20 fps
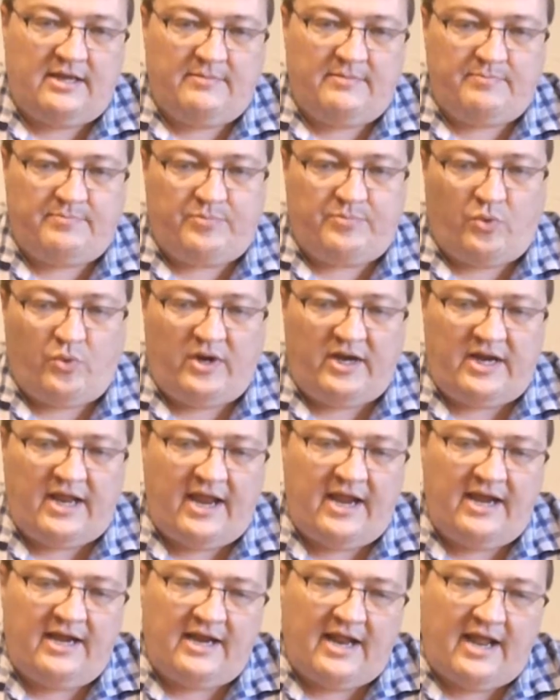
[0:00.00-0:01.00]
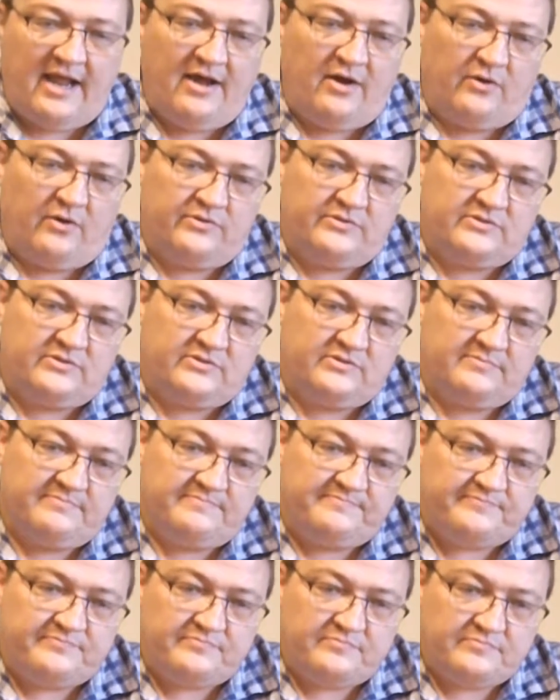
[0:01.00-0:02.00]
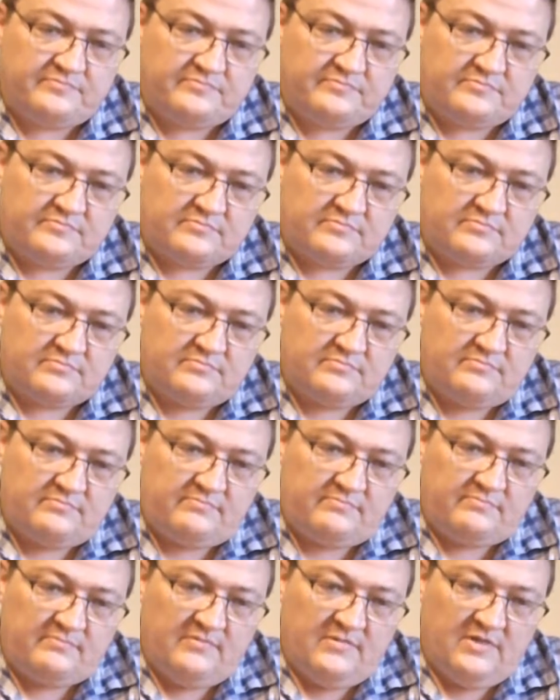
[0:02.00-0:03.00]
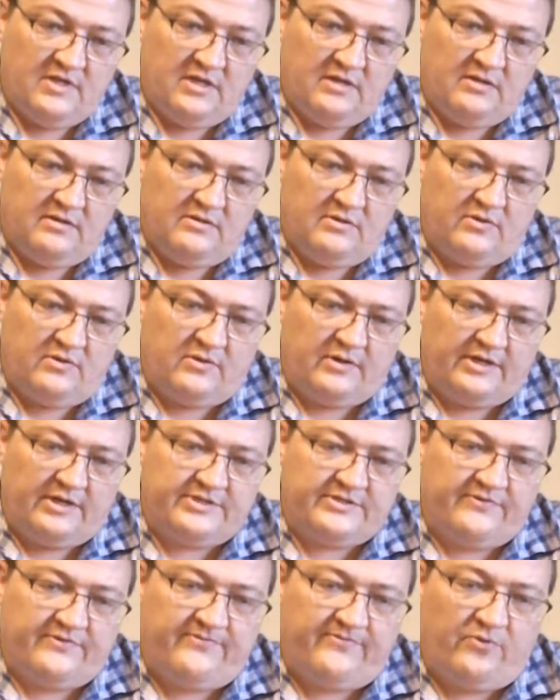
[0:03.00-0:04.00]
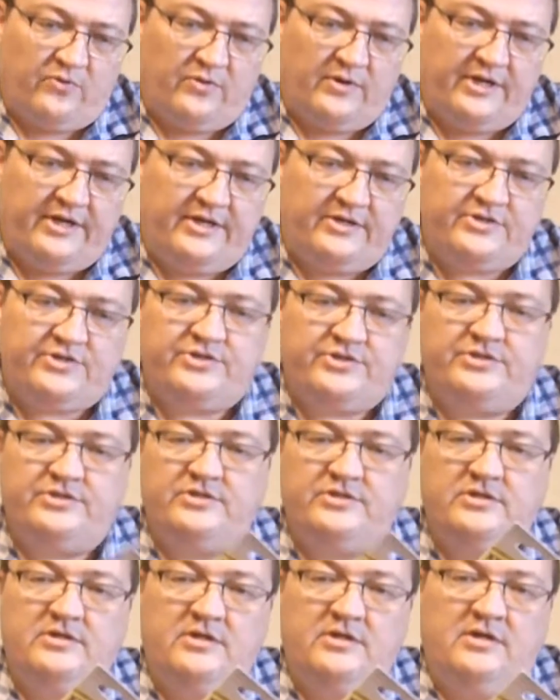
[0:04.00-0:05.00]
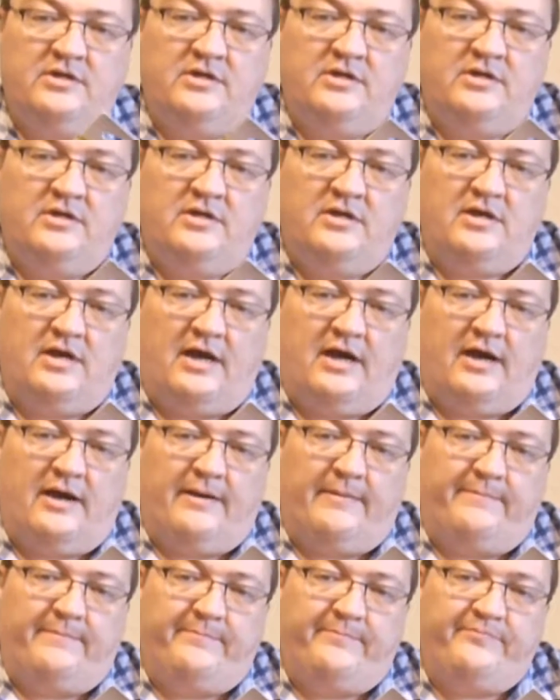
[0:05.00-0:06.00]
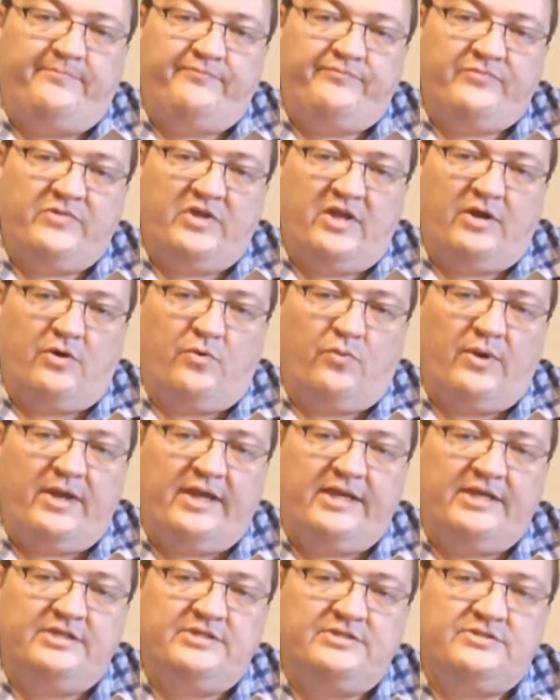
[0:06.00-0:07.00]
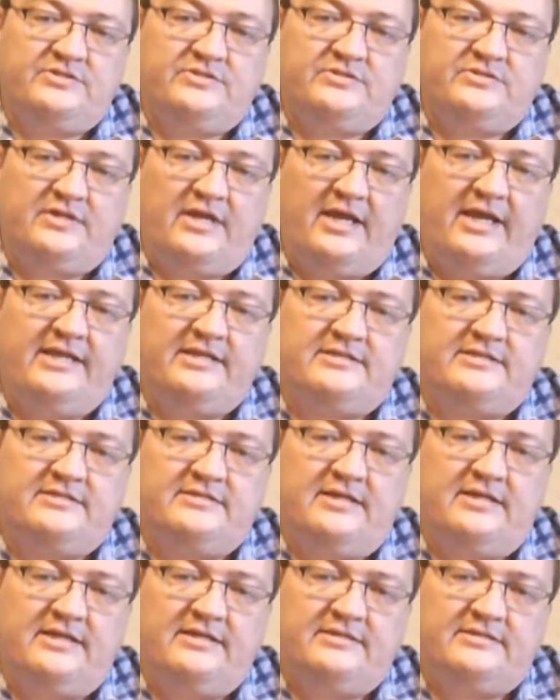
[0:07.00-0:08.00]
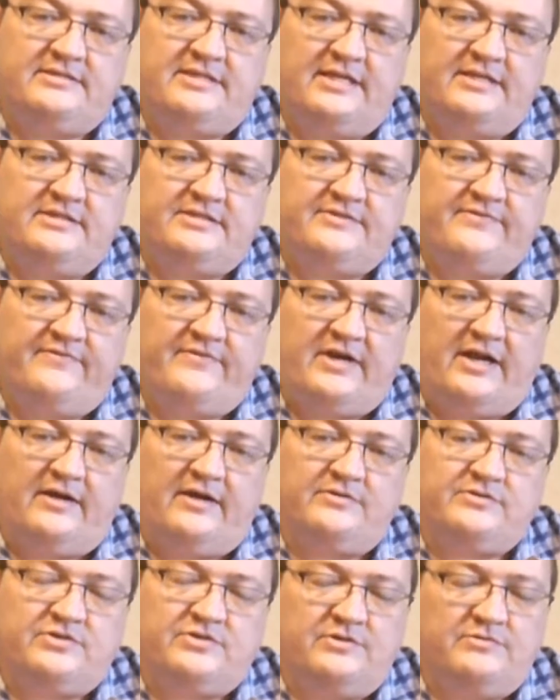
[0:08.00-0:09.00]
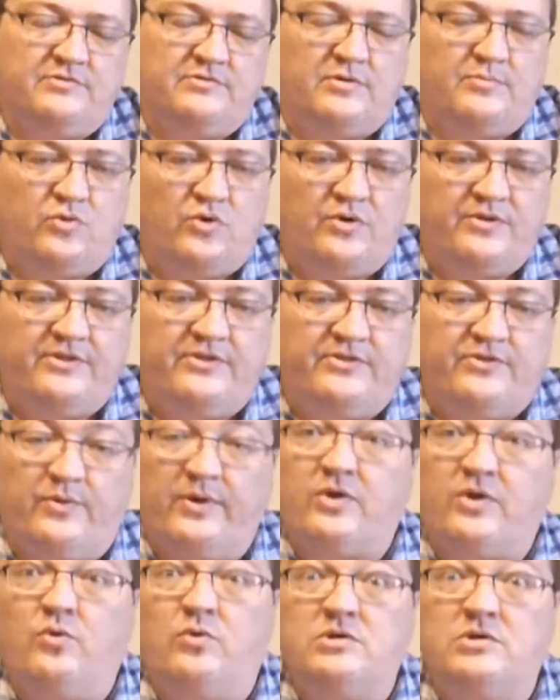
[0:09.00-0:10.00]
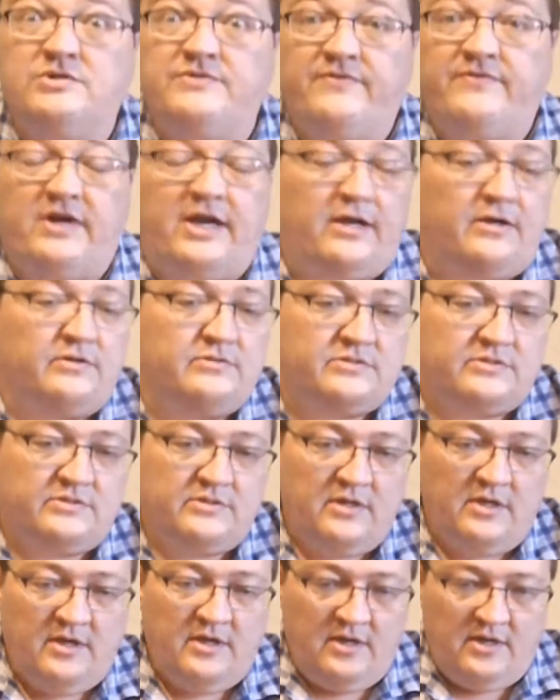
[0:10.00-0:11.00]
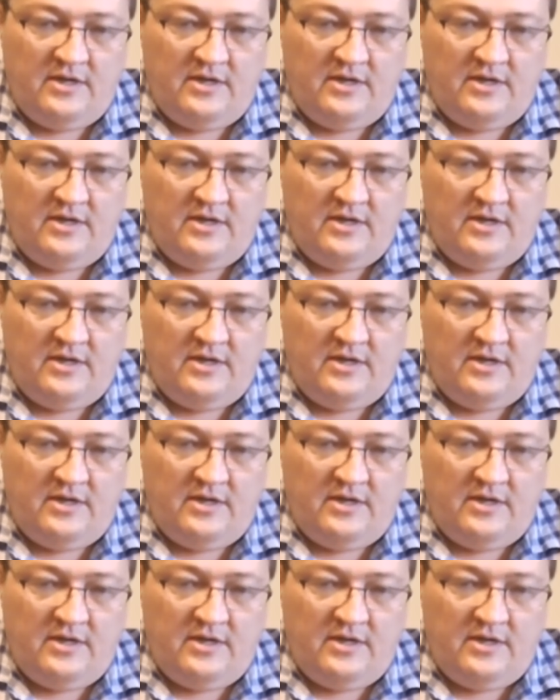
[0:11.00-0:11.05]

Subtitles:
the bait that I got, my surprise bait, it was the Reaction Strike XRM series jerkbait. Um, came in the ghost herring color.